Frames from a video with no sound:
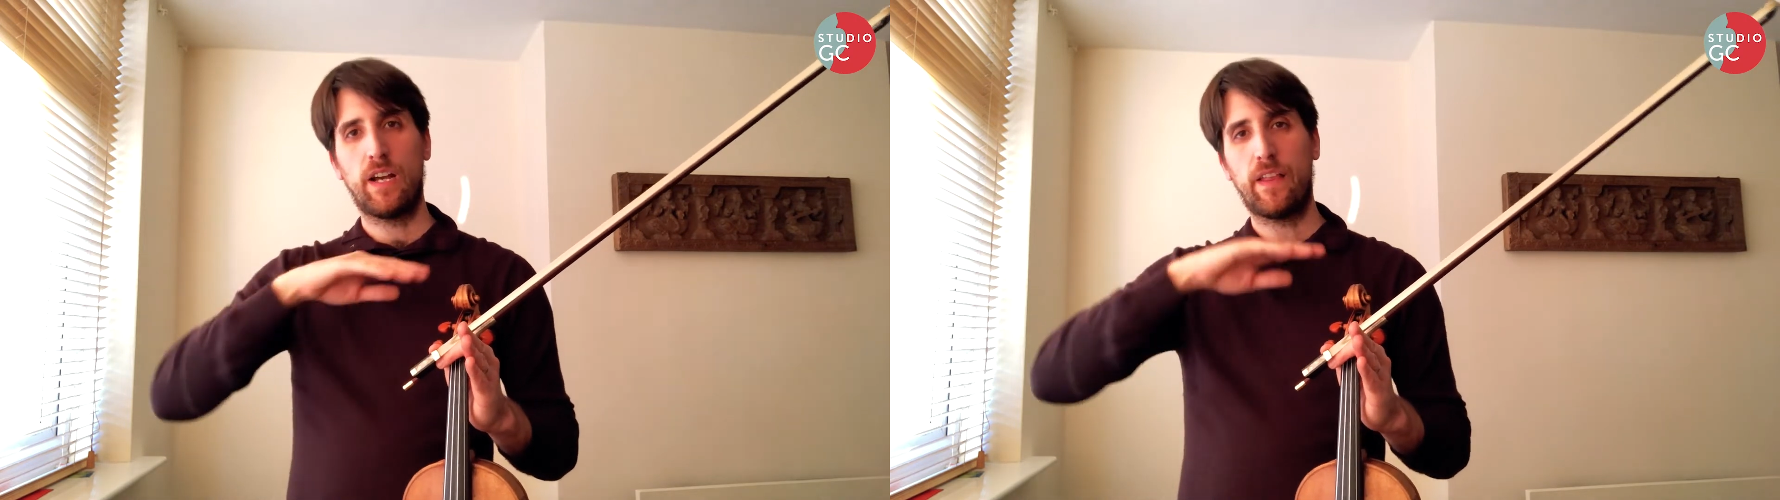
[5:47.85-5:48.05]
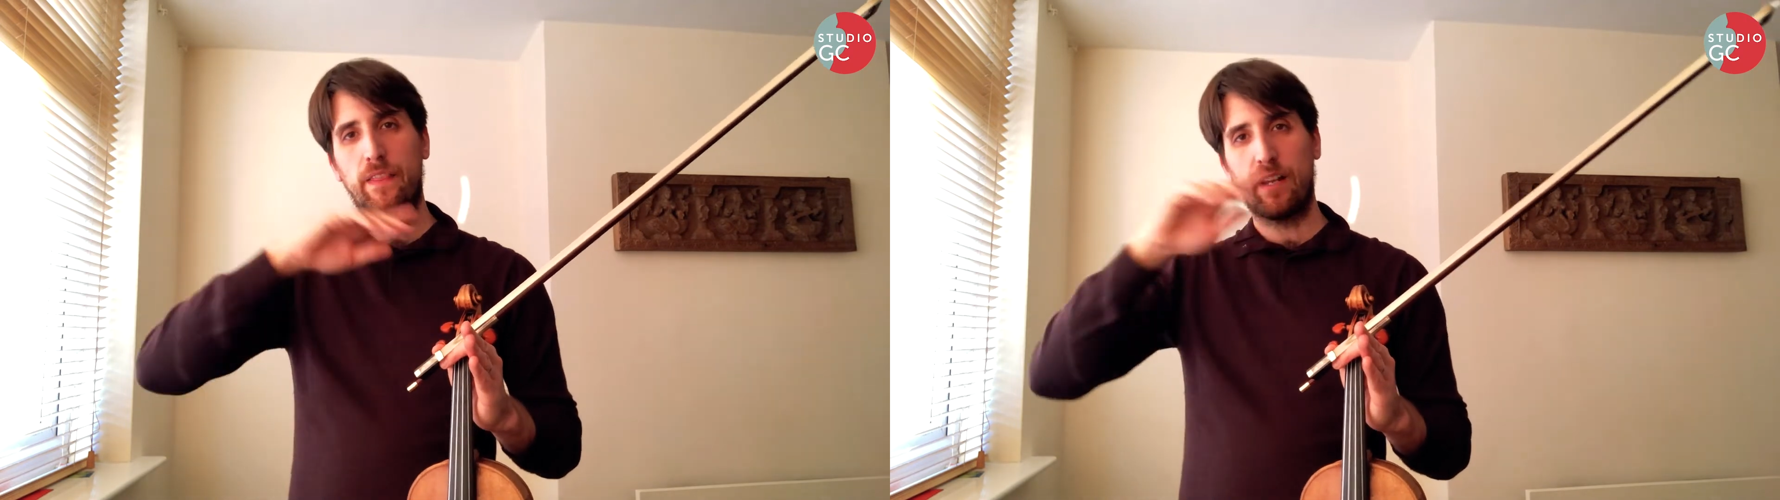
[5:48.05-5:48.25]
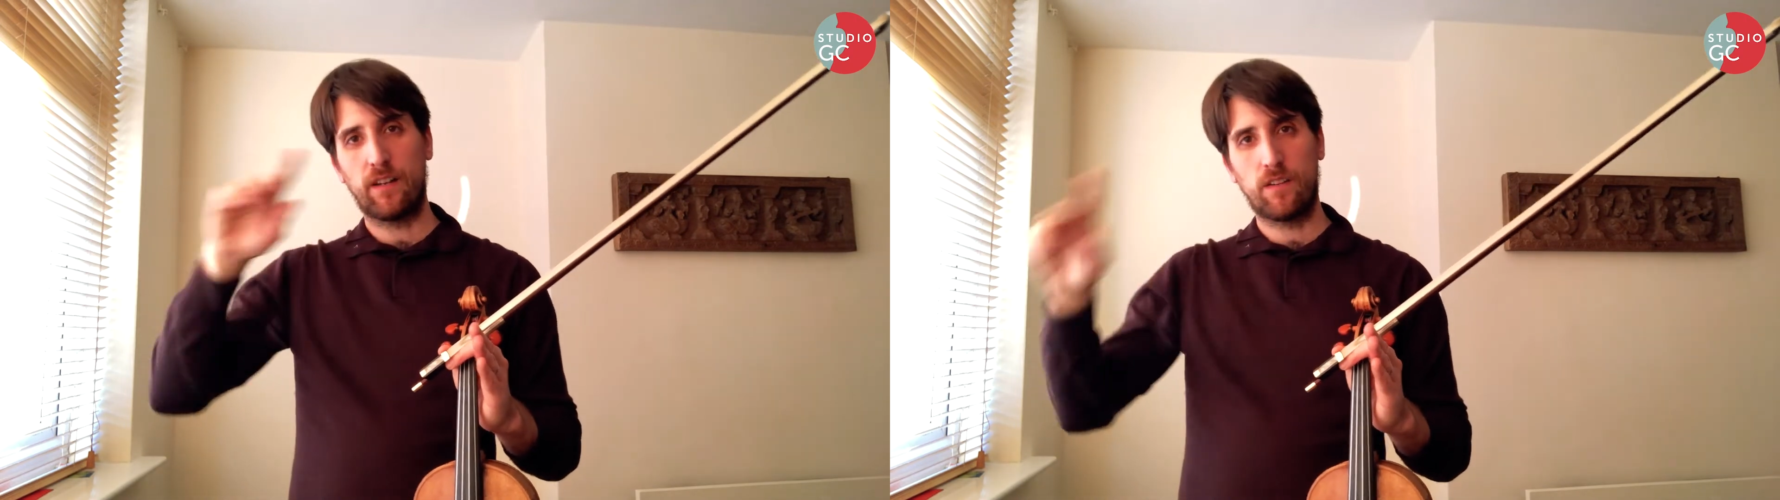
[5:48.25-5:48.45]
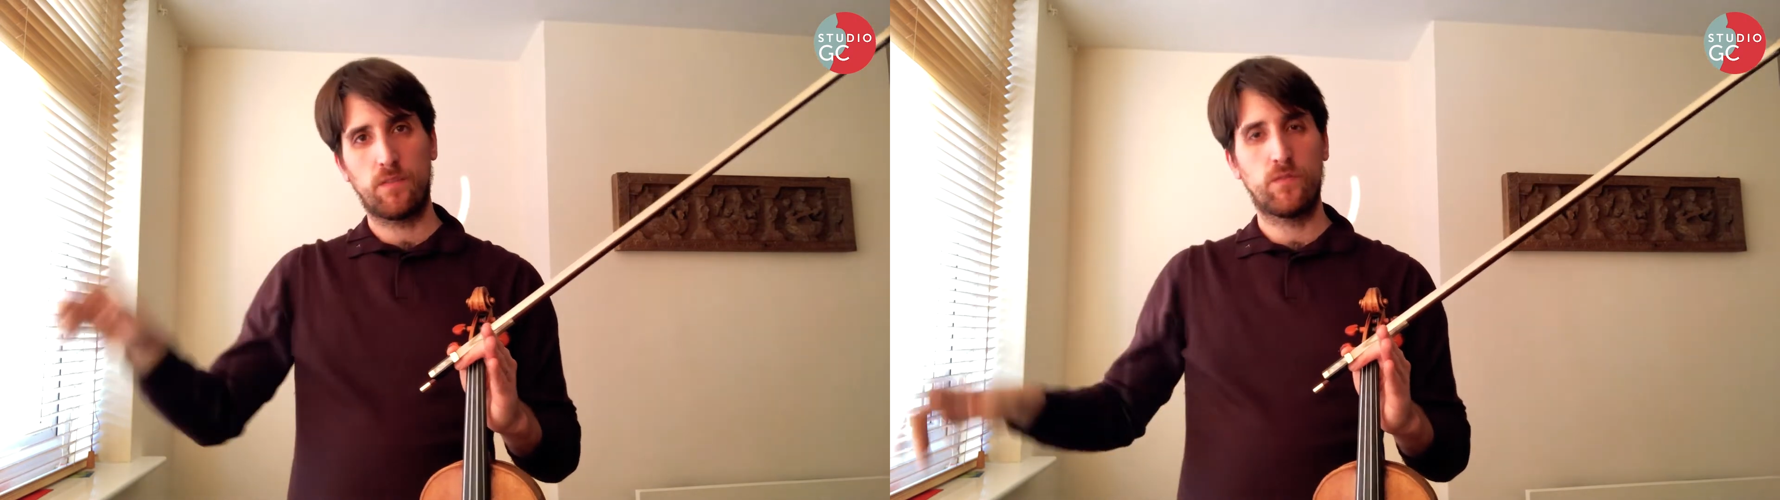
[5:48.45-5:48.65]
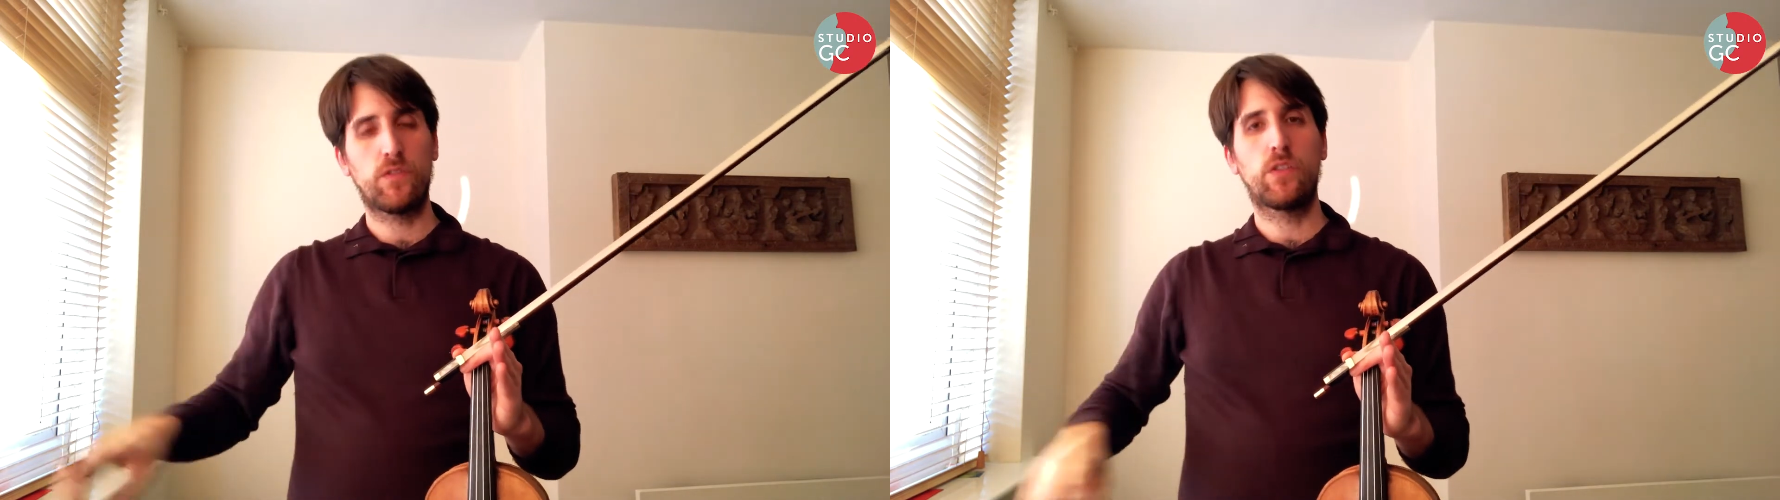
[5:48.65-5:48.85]
and then
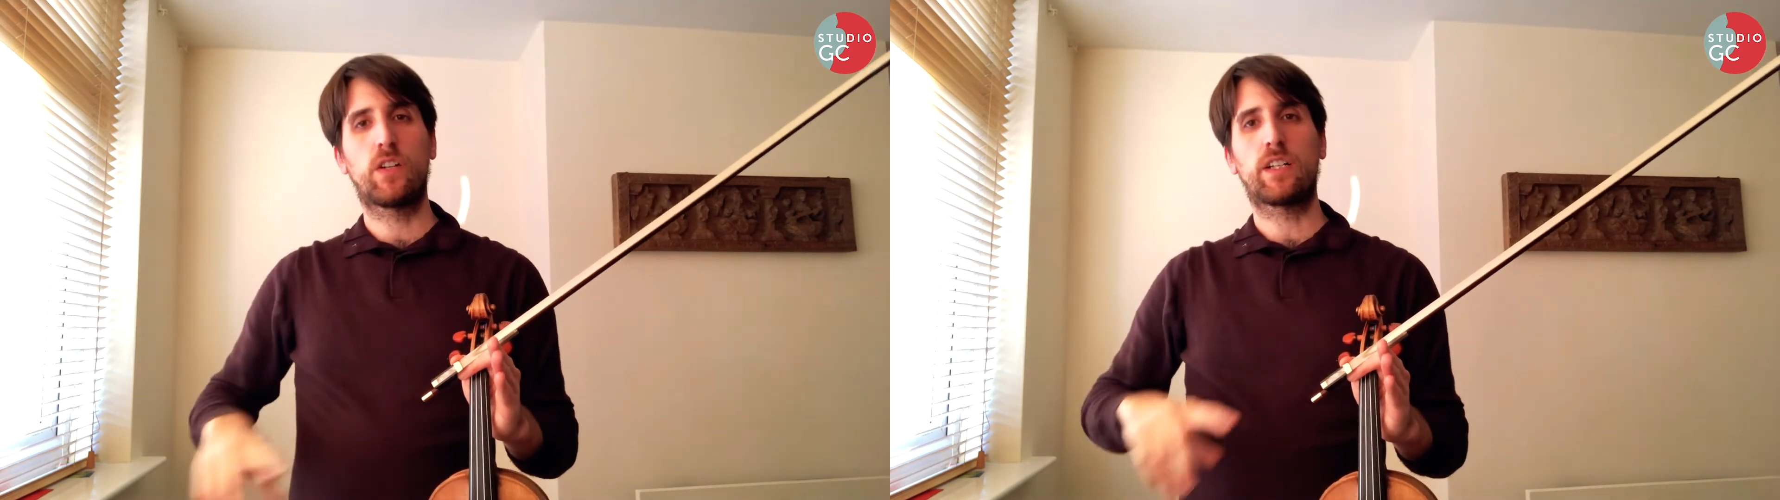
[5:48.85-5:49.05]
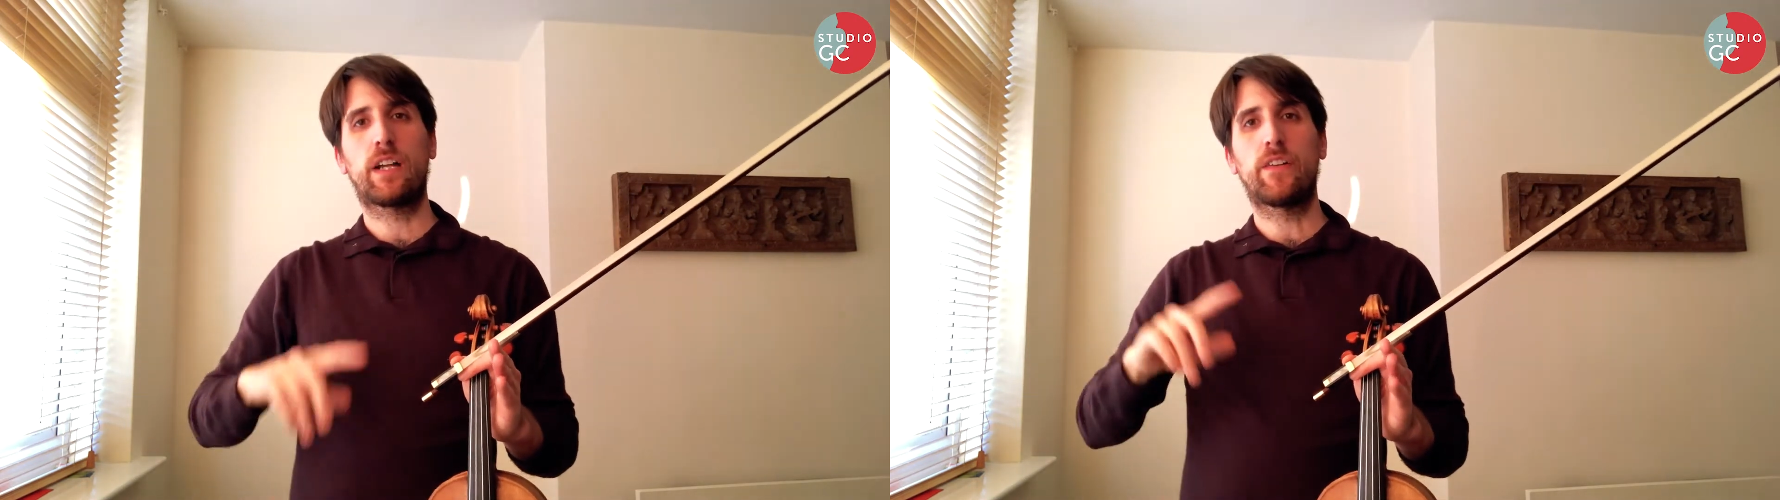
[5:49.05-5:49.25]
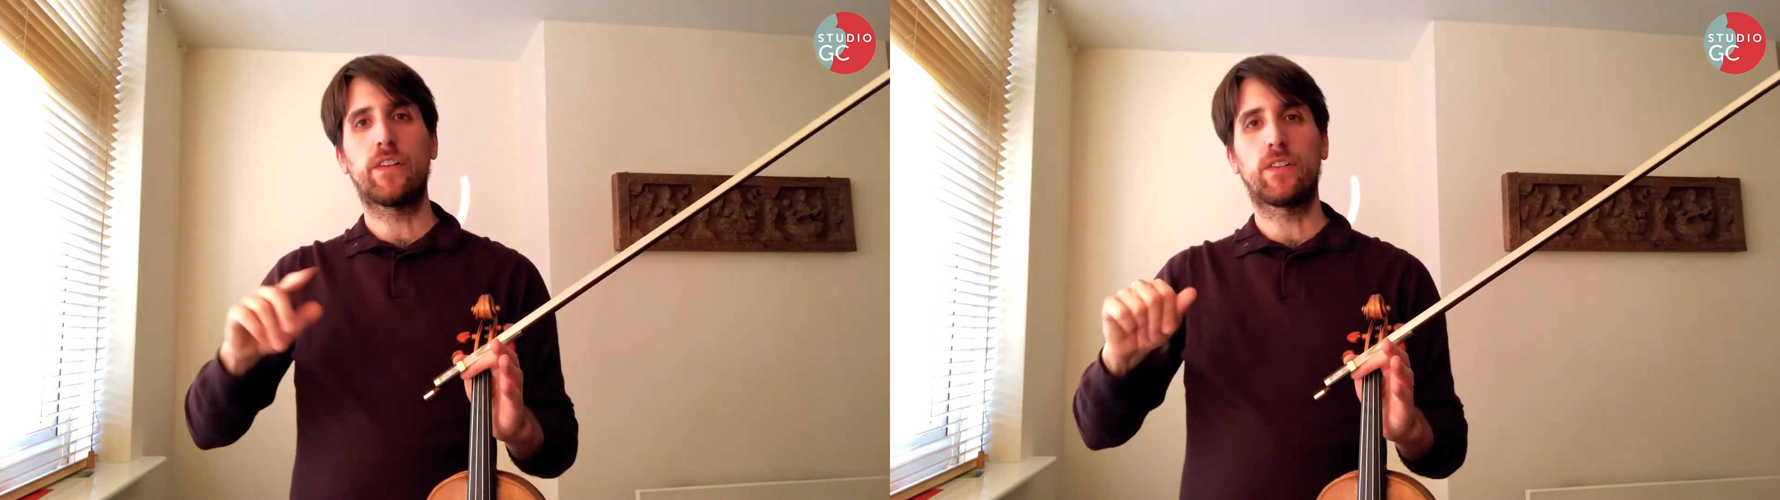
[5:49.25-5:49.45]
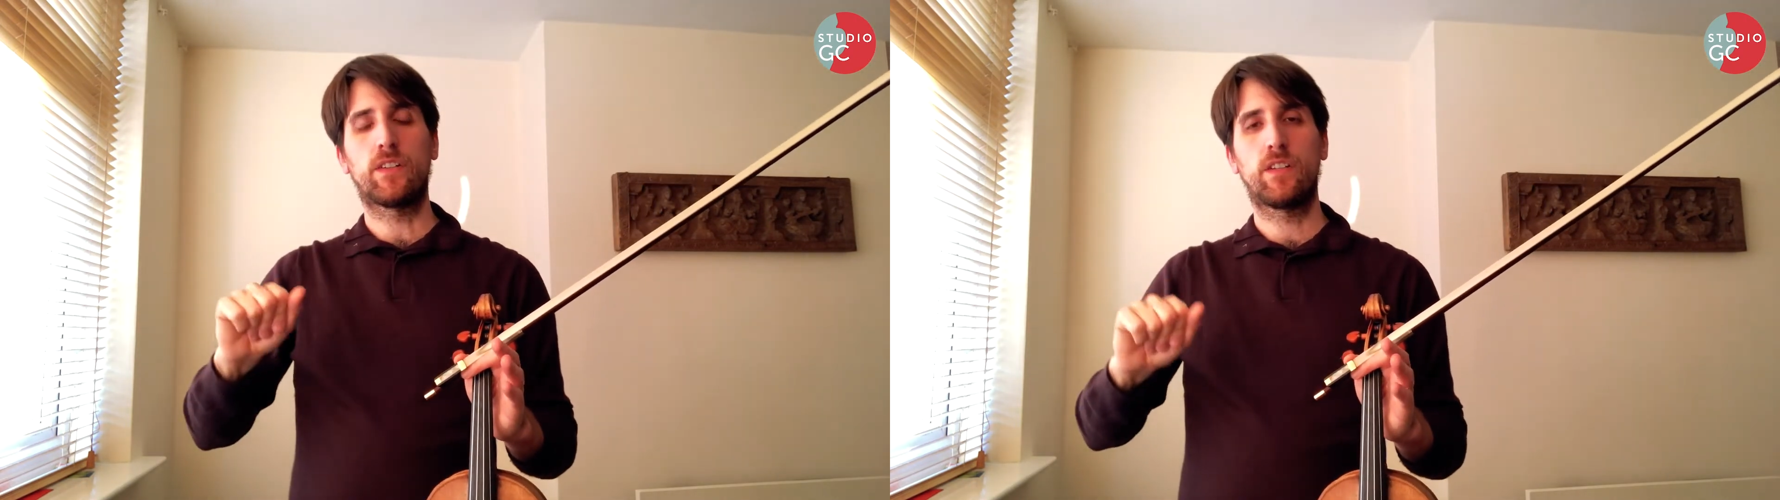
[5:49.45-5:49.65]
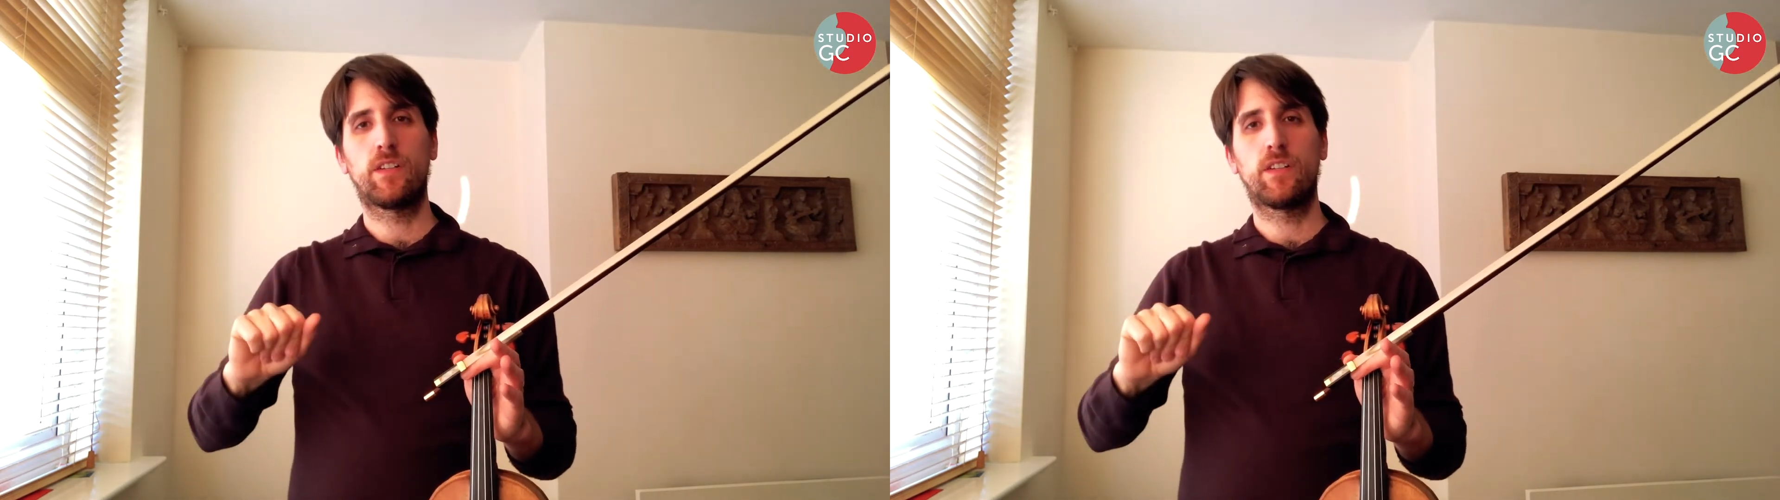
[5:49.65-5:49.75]
you're gonna carry on.